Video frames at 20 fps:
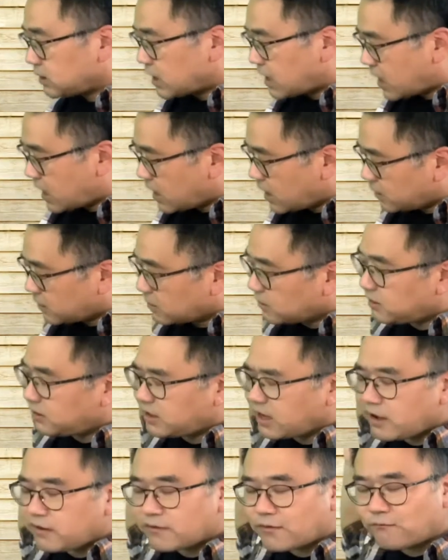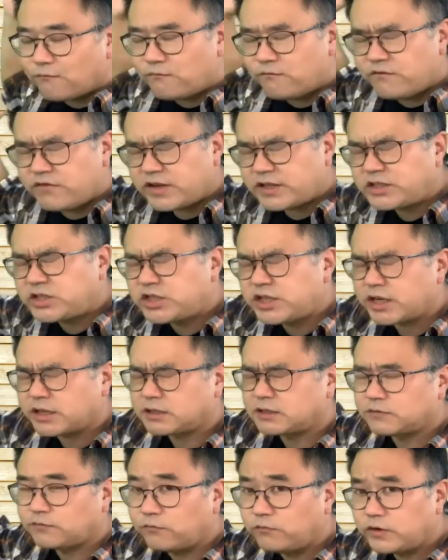And they were
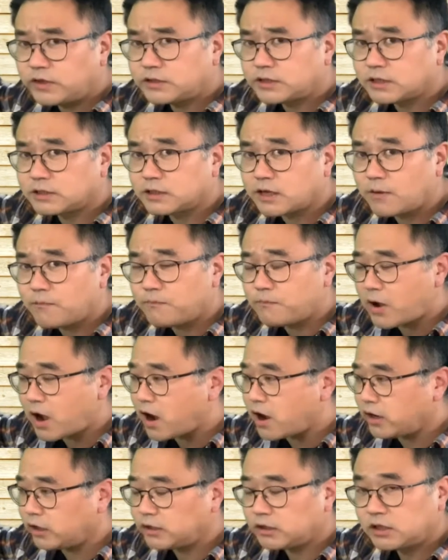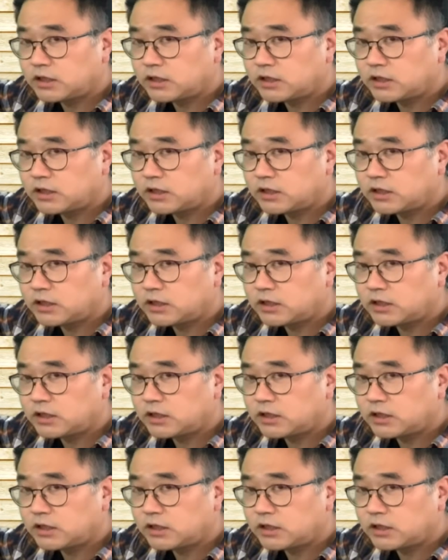vicious empire.